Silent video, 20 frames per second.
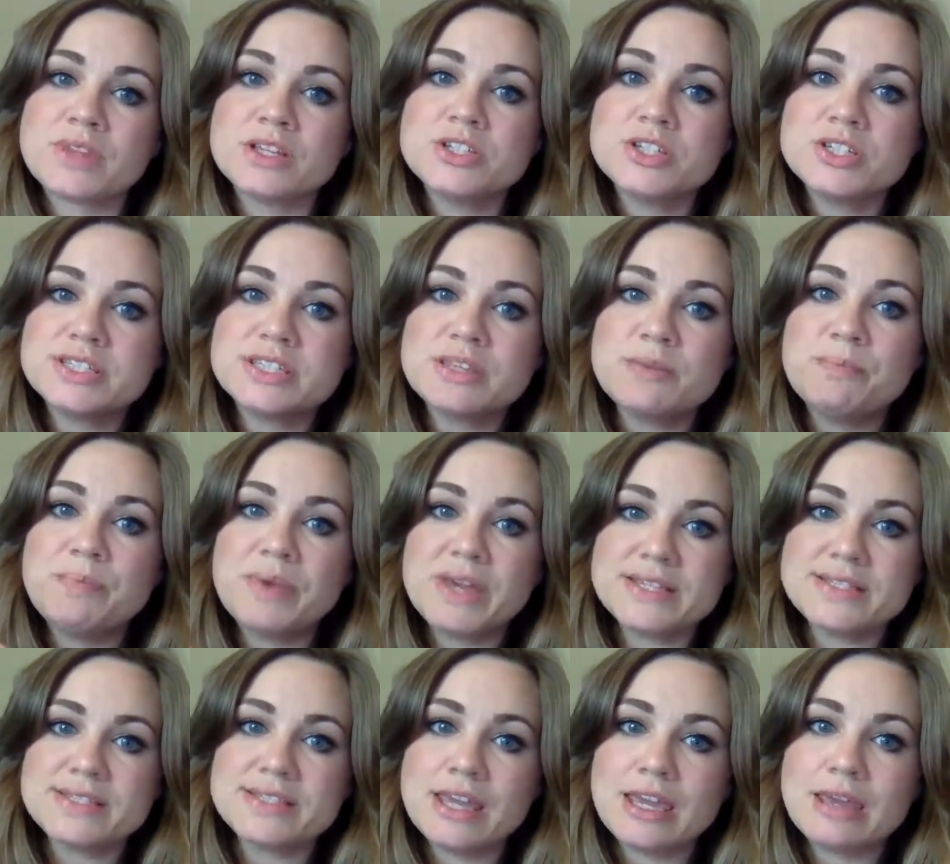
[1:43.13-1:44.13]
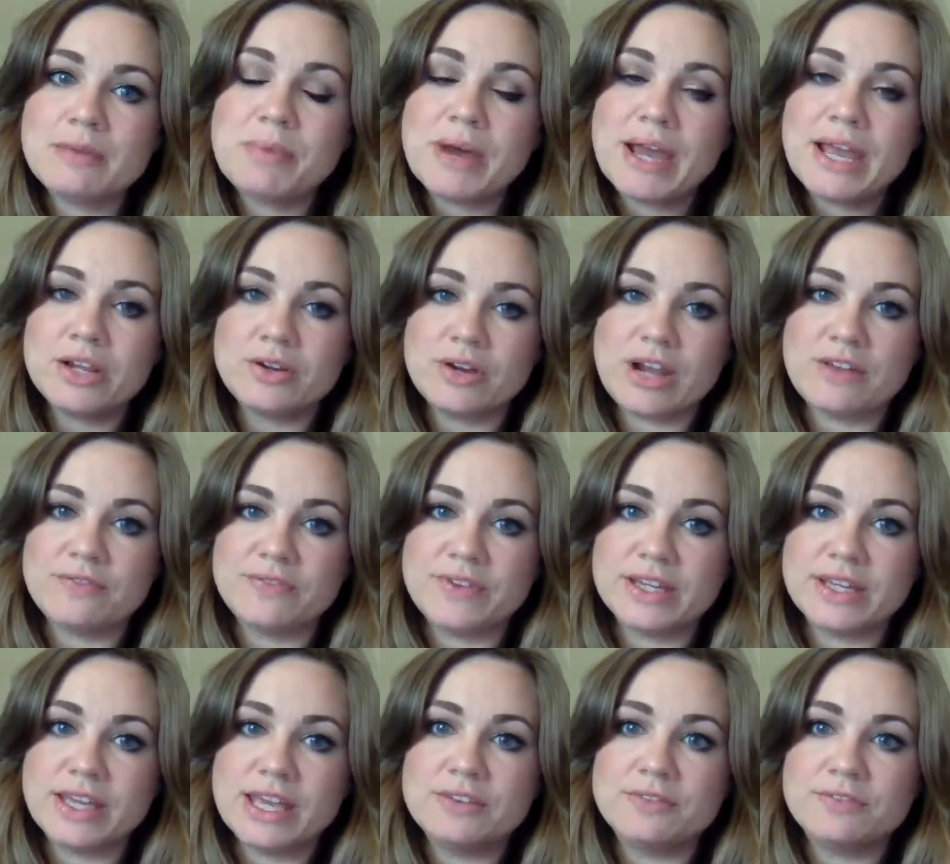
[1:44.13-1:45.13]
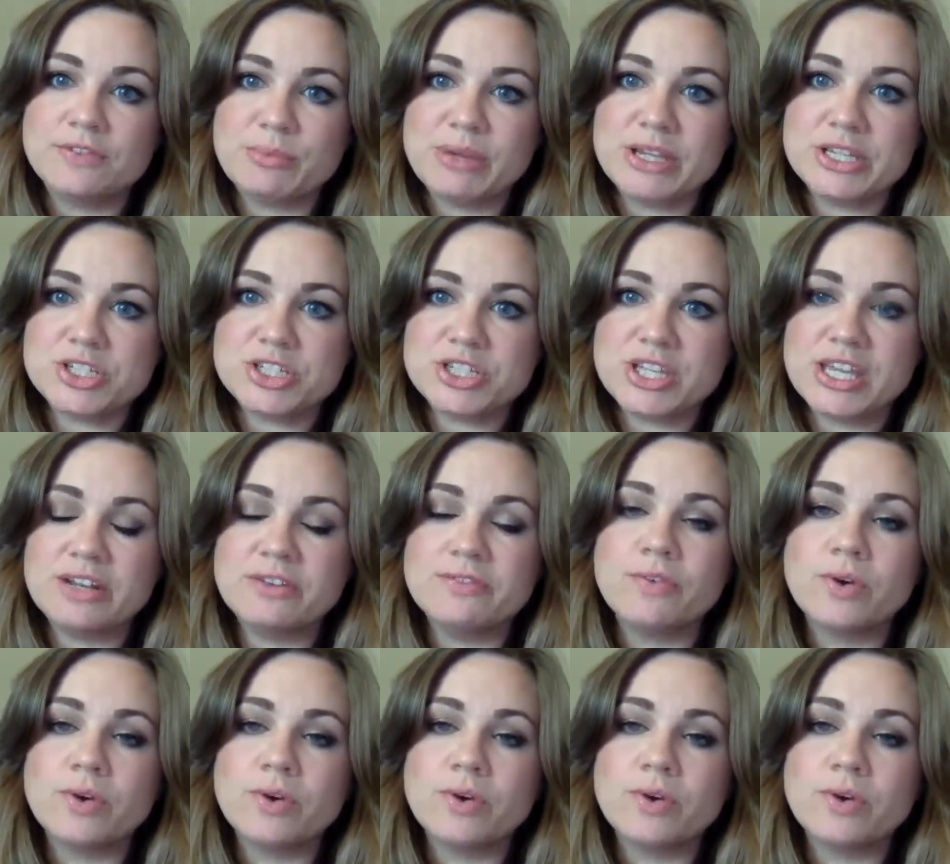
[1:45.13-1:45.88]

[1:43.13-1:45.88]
just the basic biographic information